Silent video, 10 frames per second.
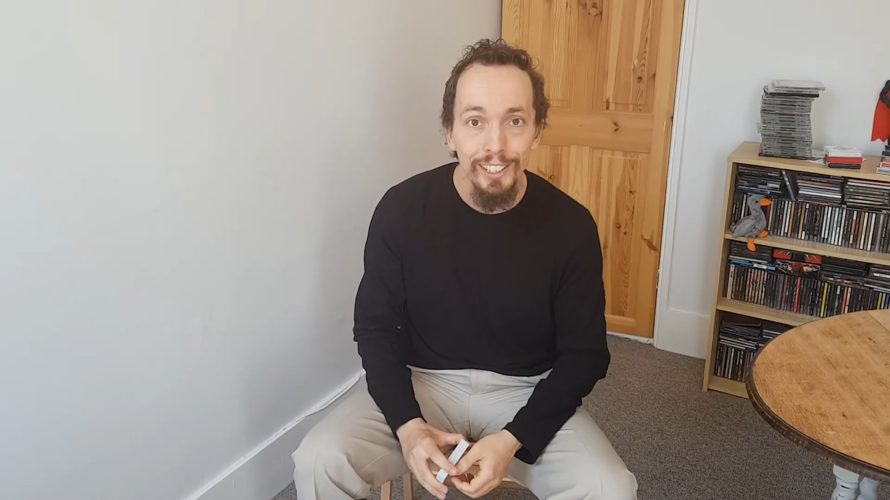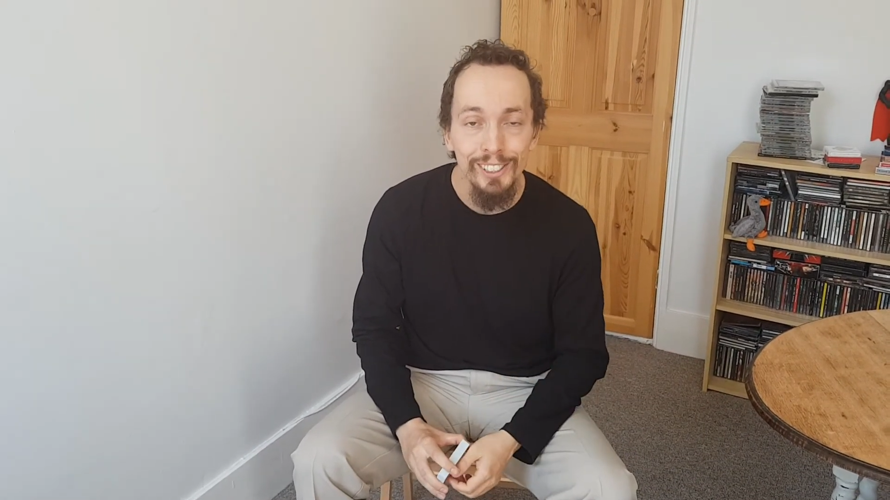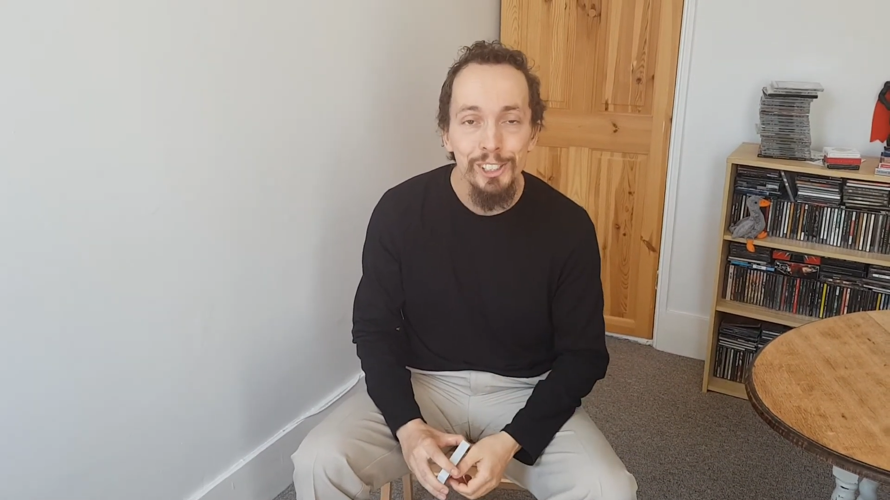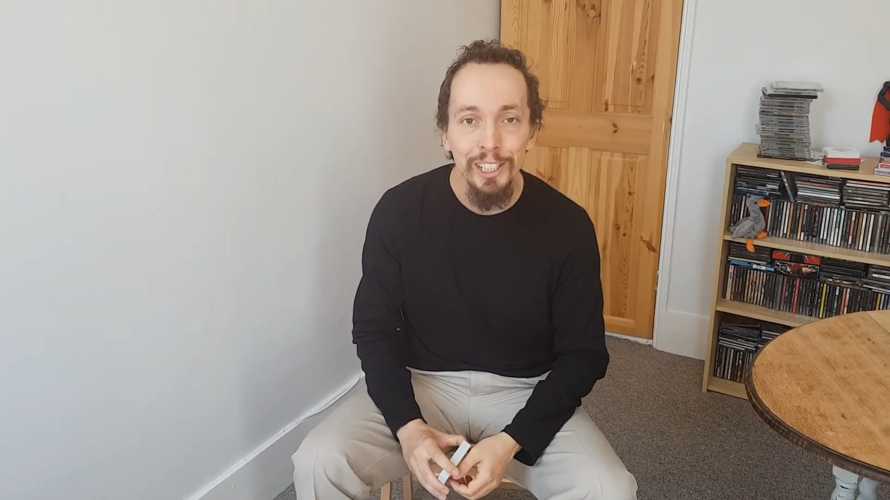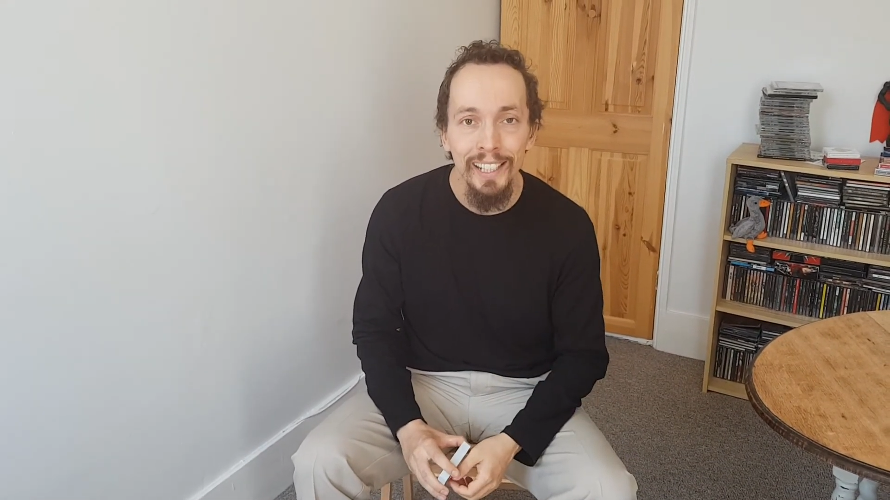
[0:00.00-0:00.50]
I'll
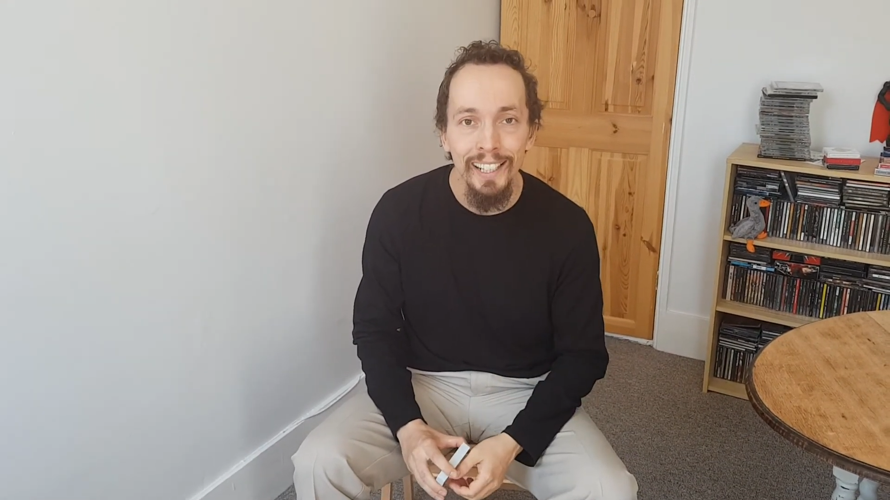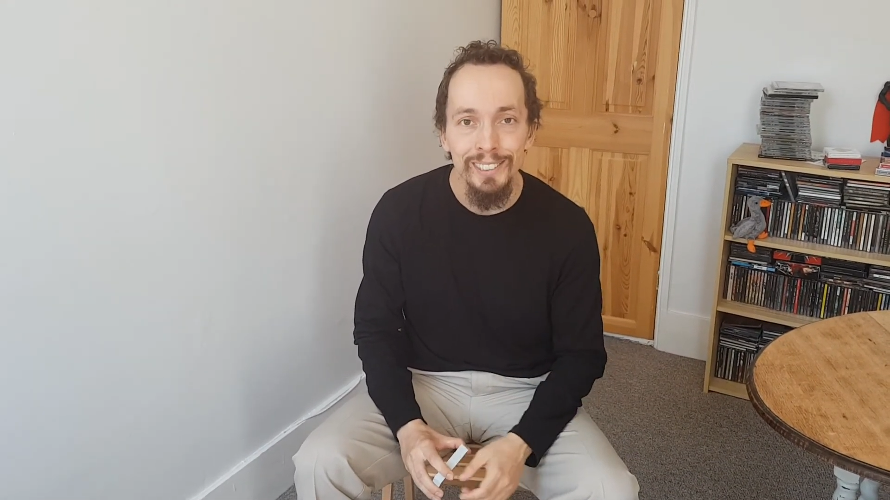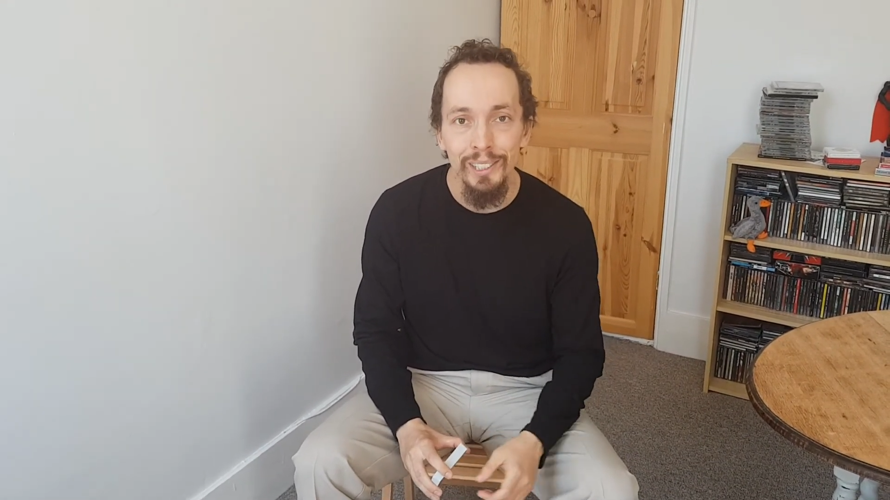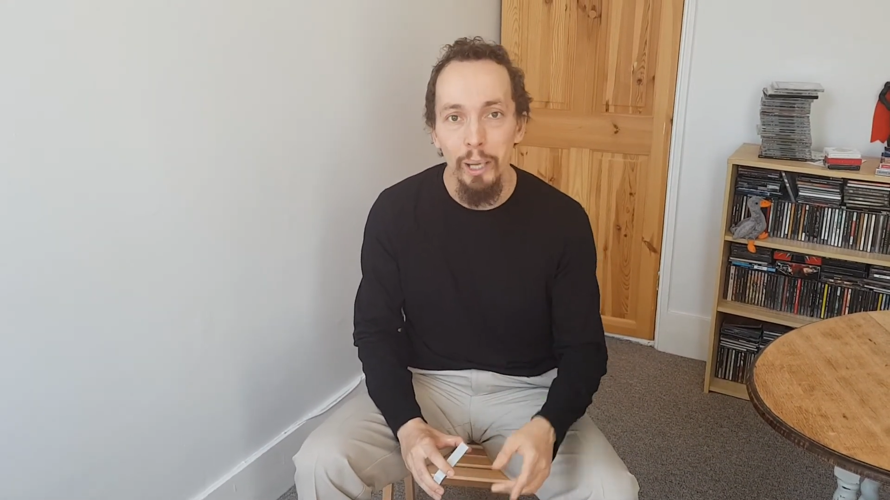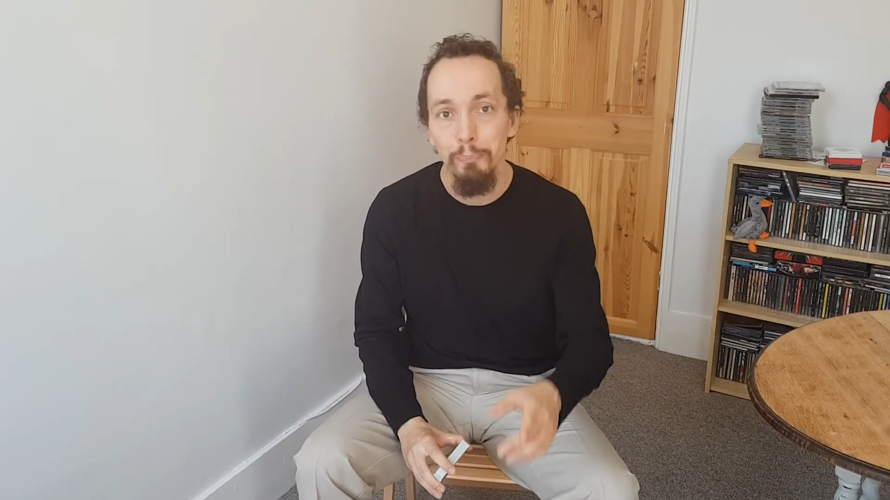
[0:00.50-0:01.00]
see you next
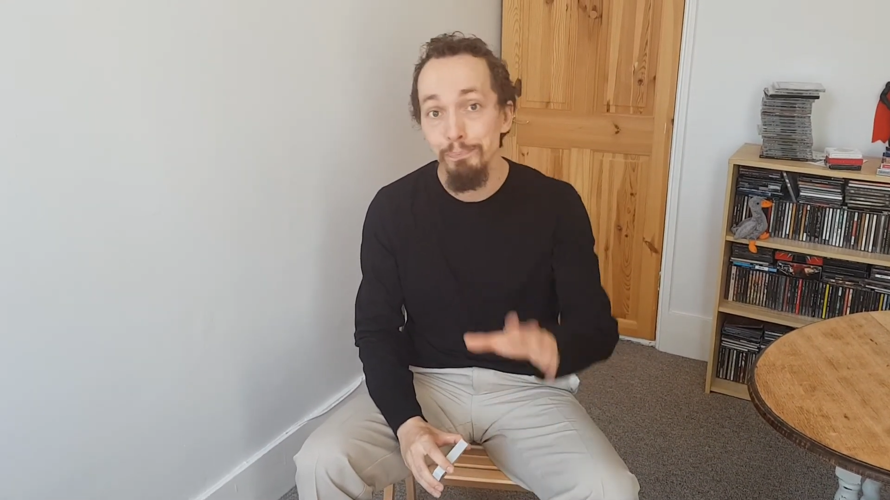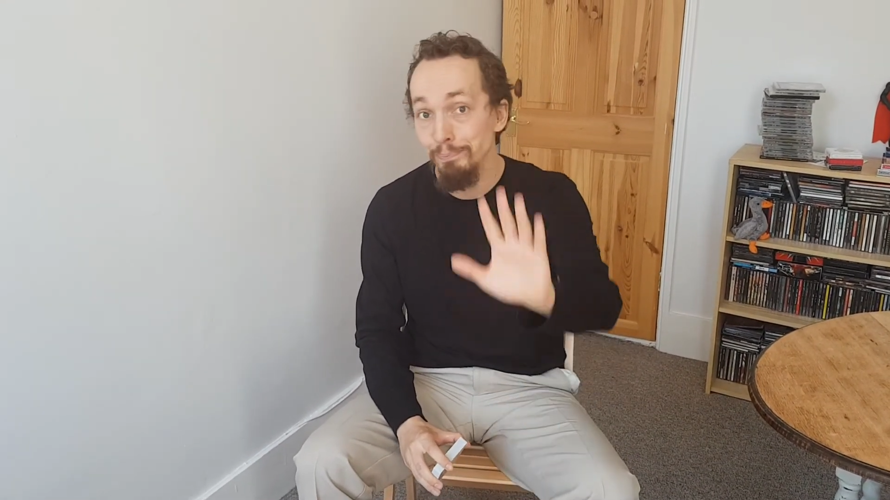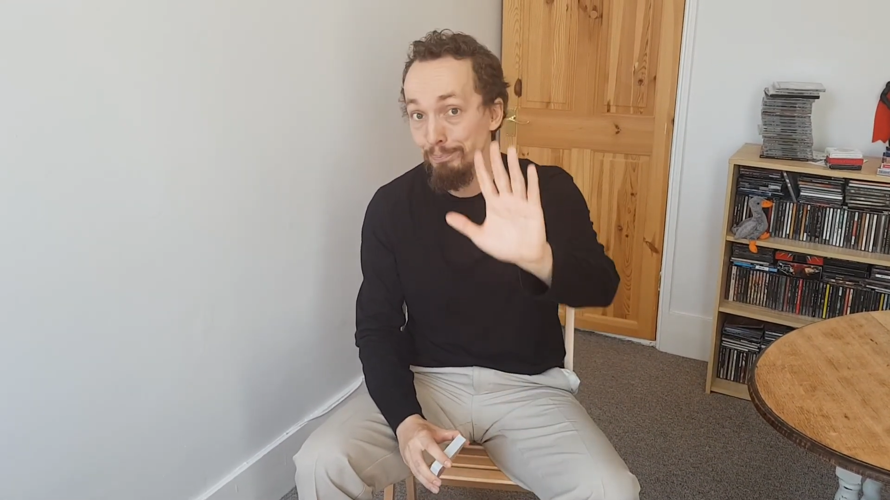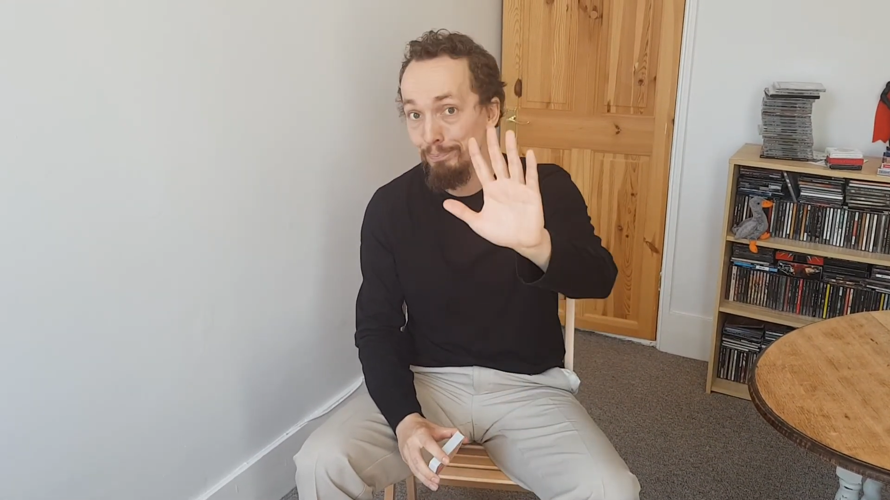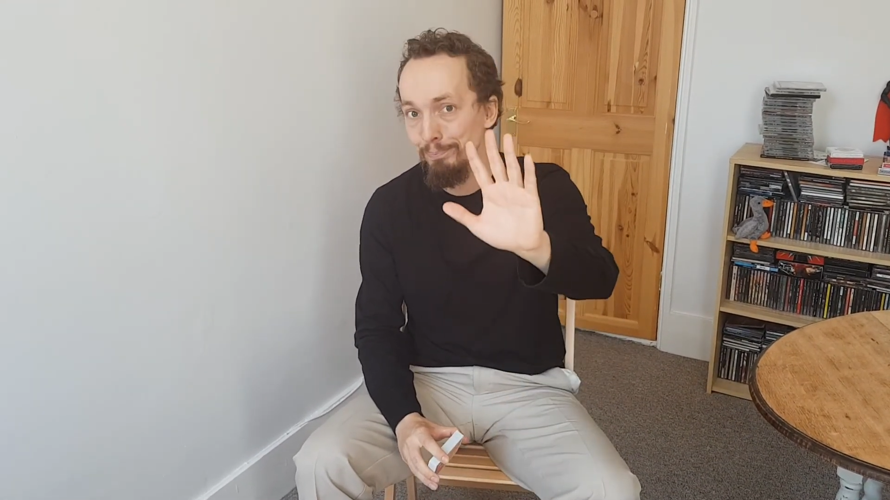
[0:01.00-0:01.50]
time.
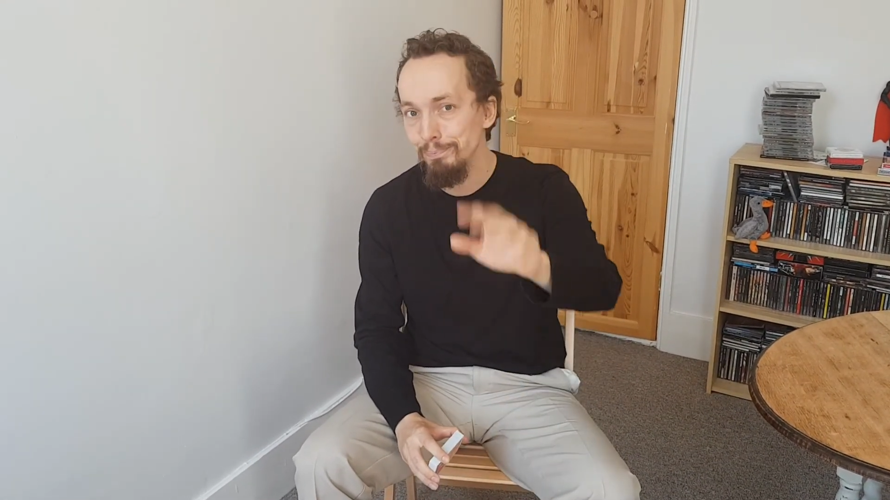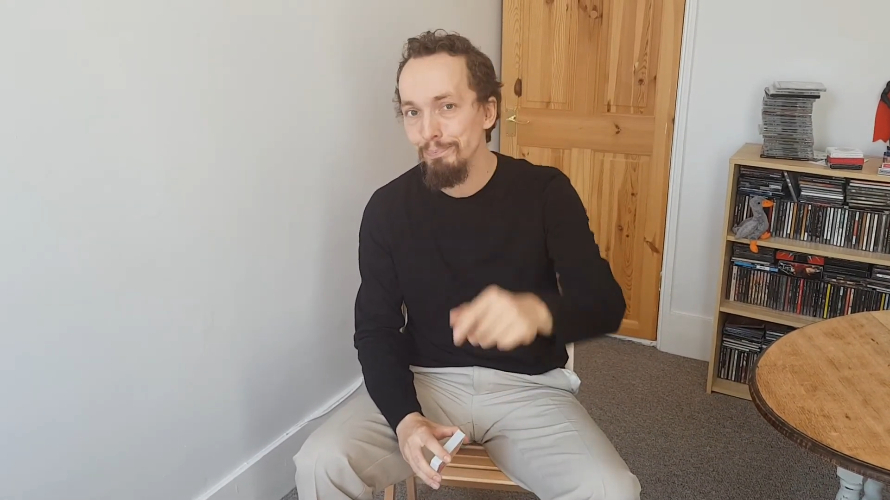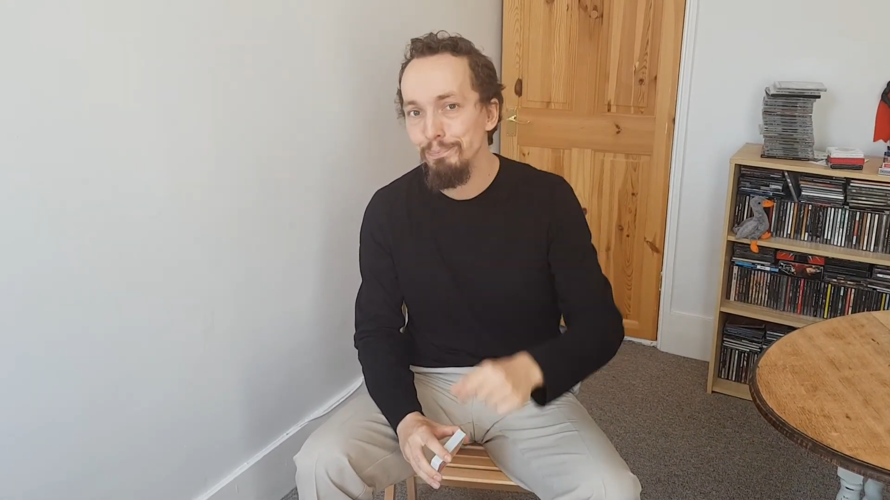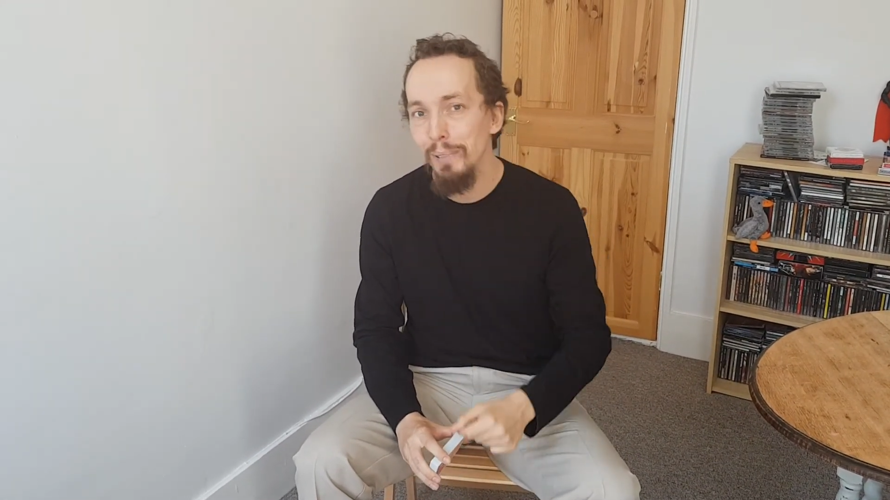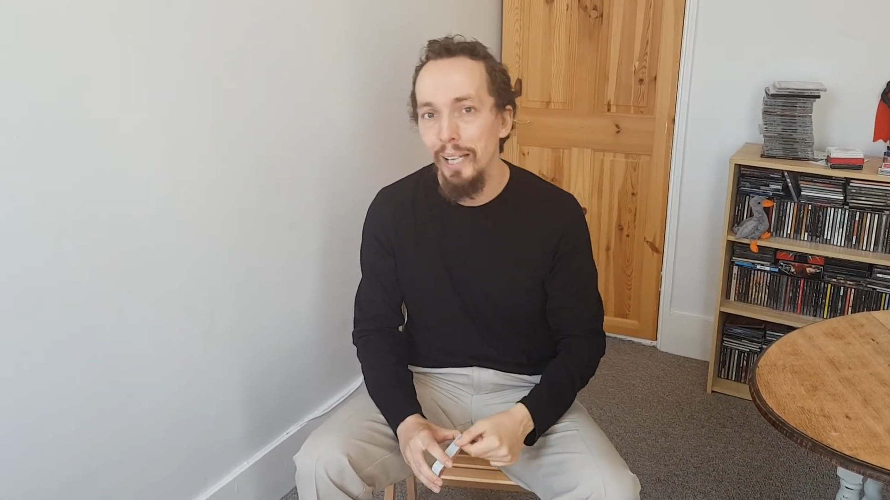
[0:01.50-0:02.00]

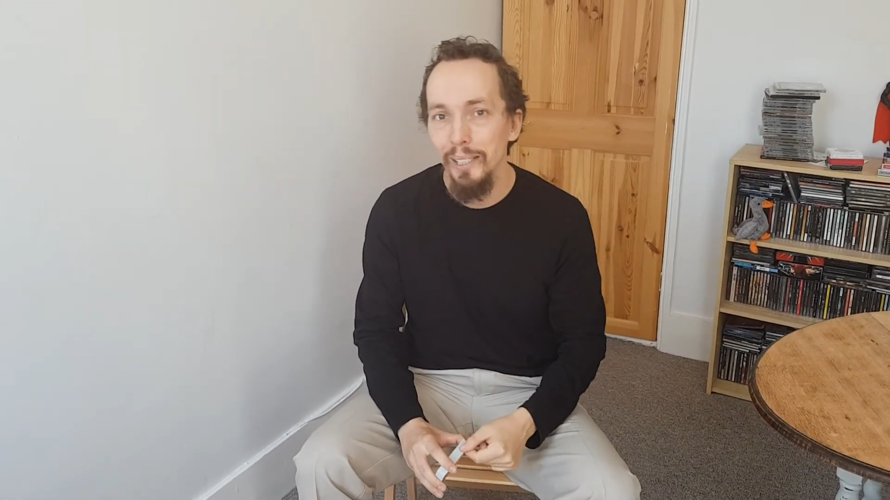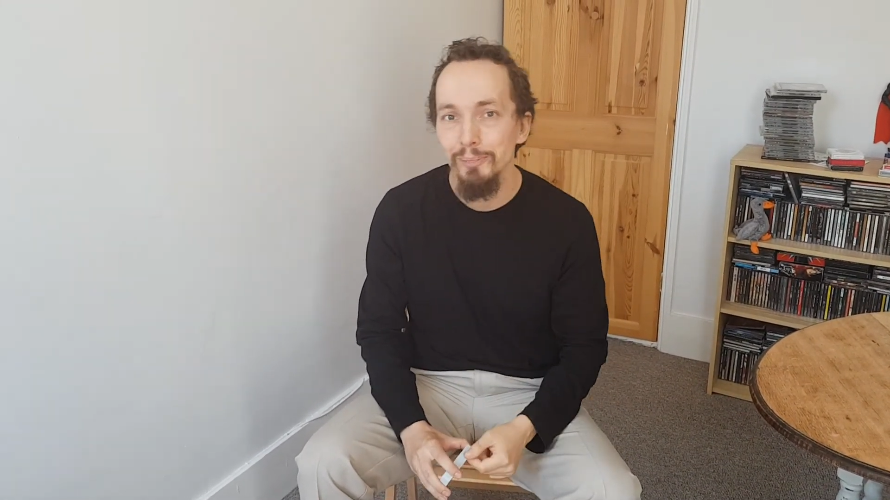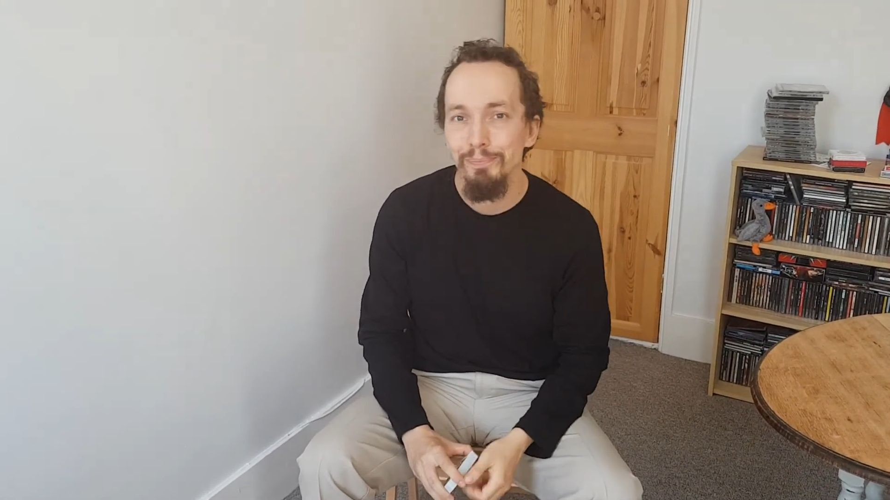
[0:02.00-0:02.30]
Bye.